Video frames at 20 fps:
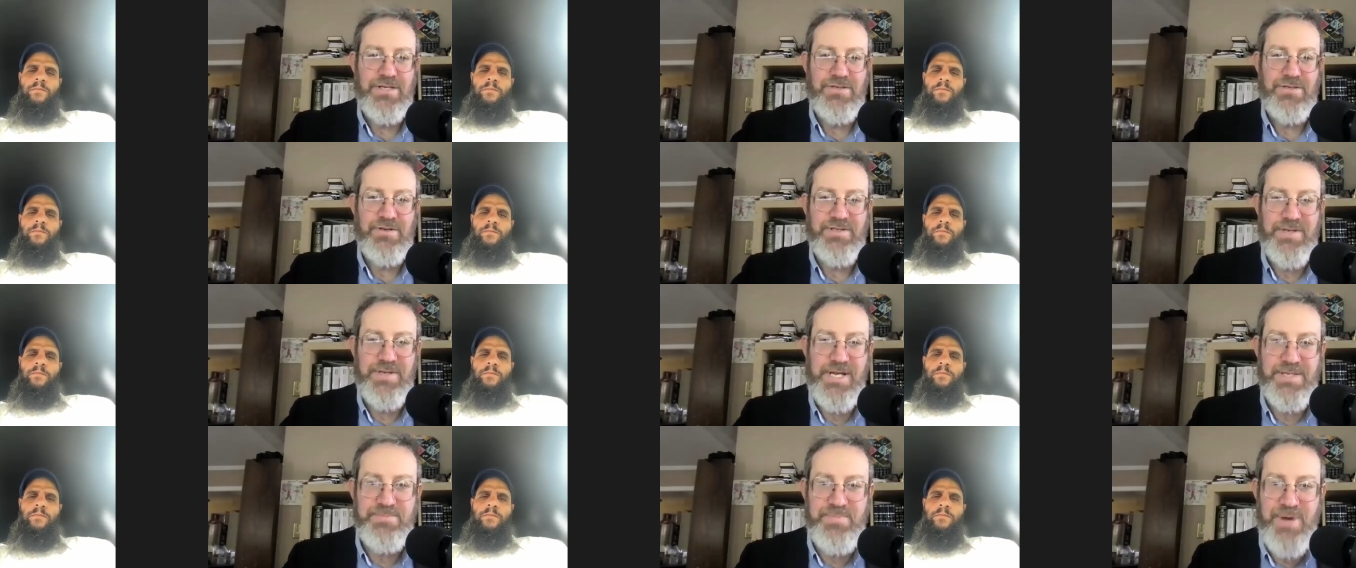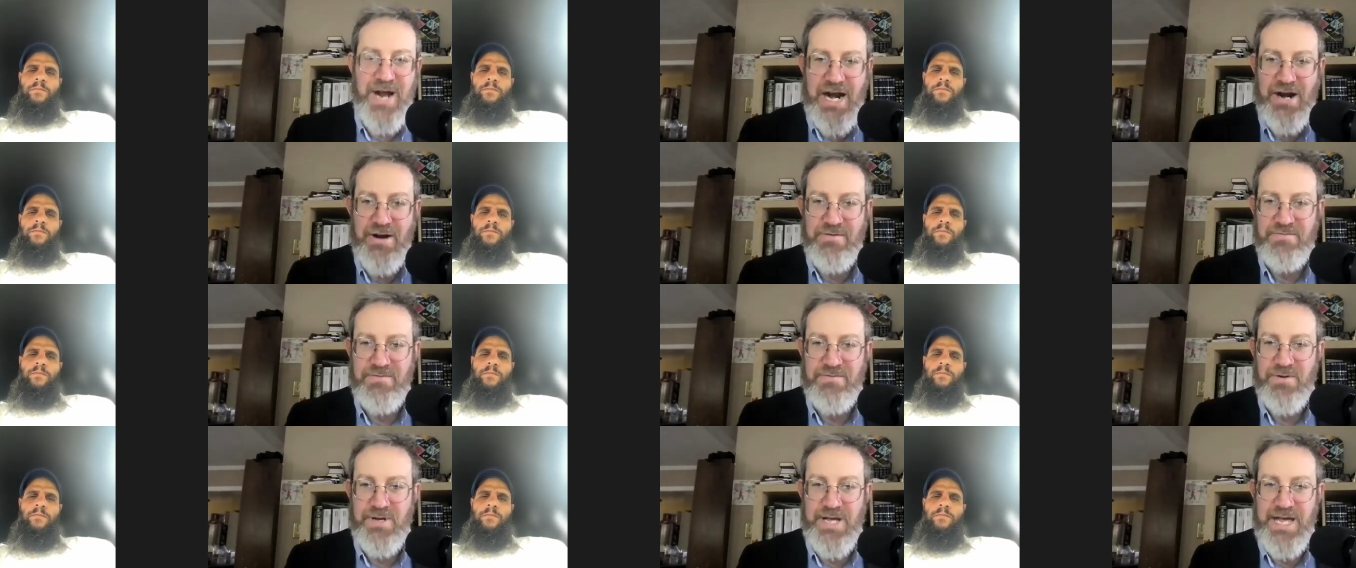Speaker 1: So it's it's
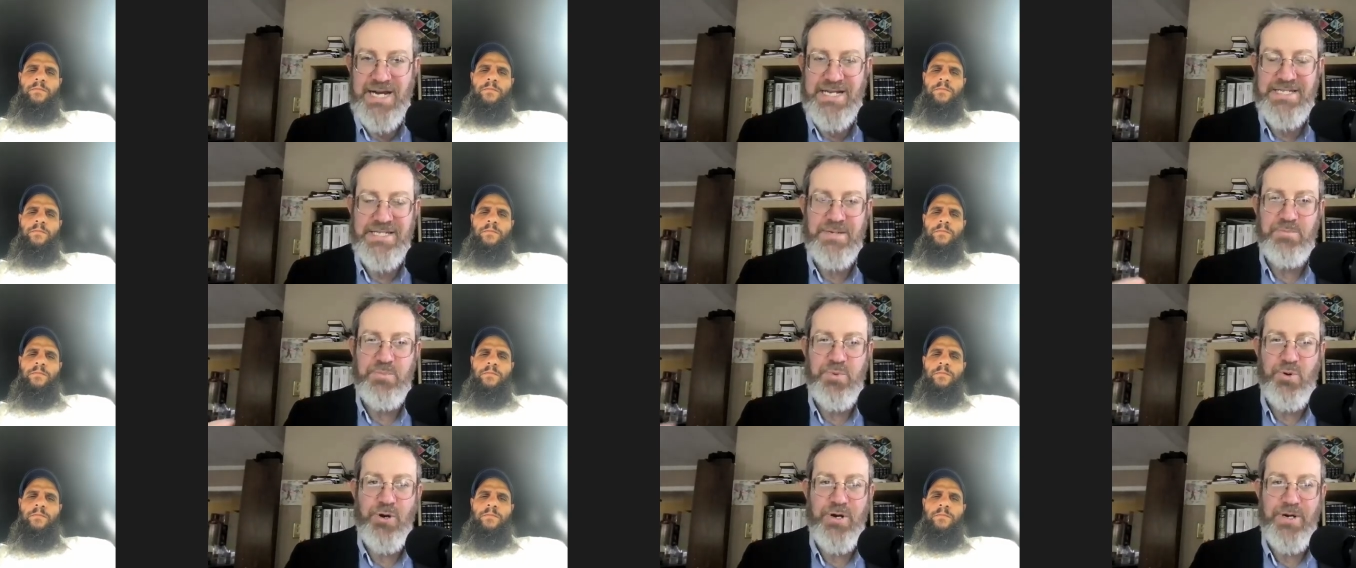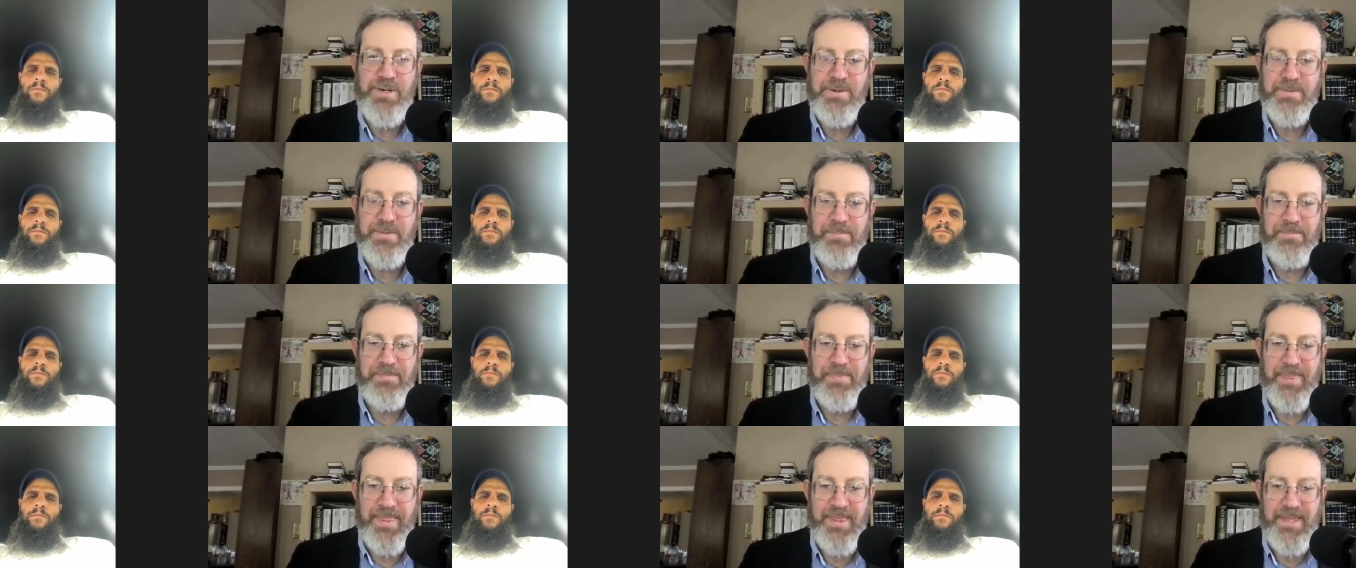powerful and it's important.
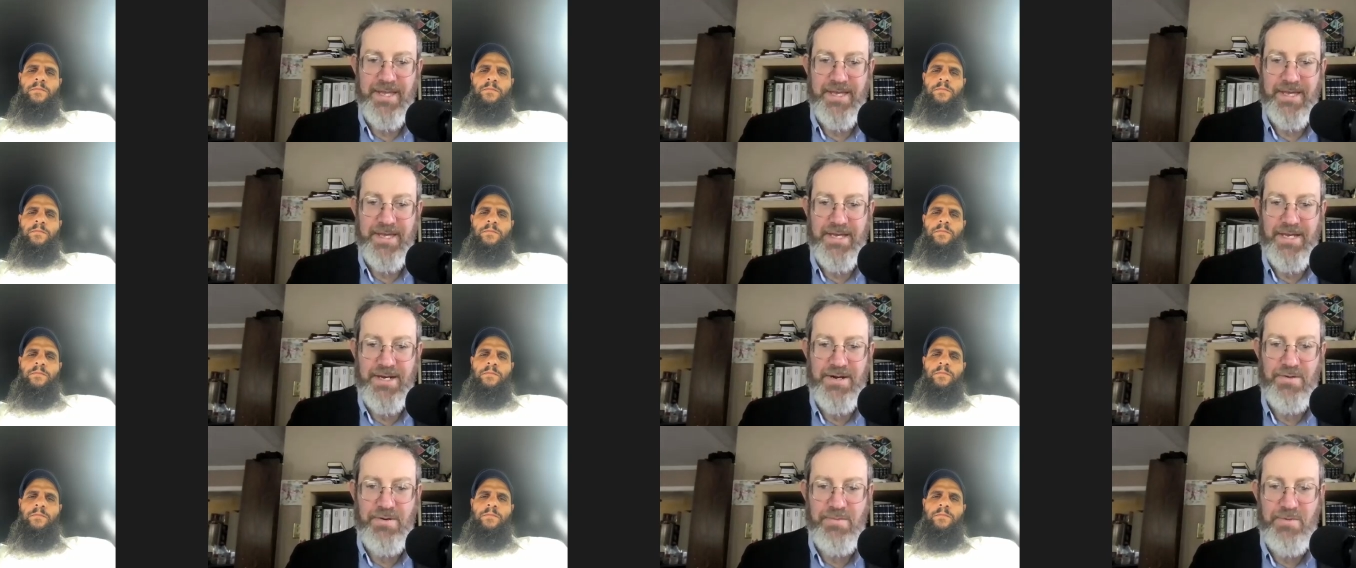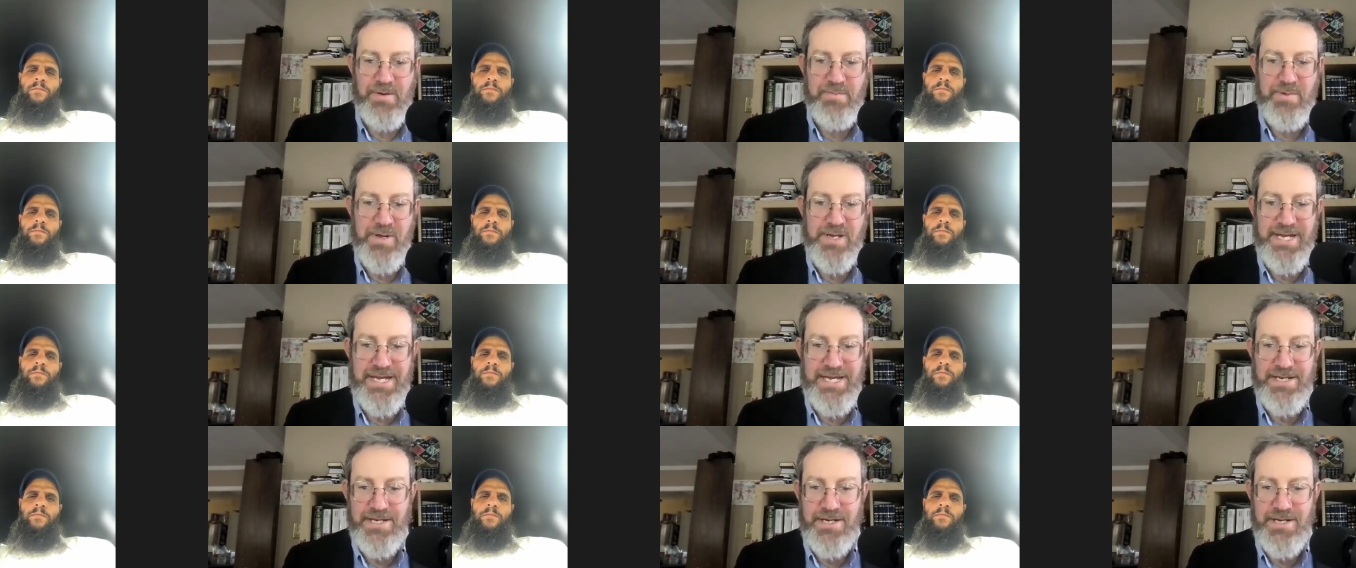You know, and we
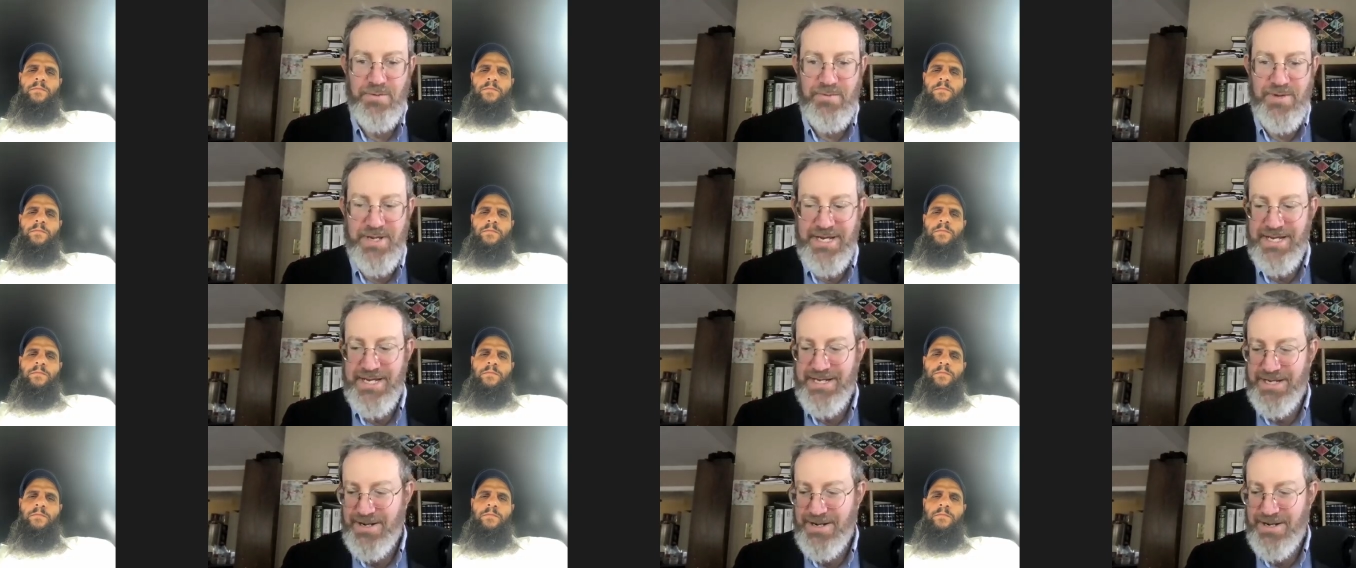need, you know, we need,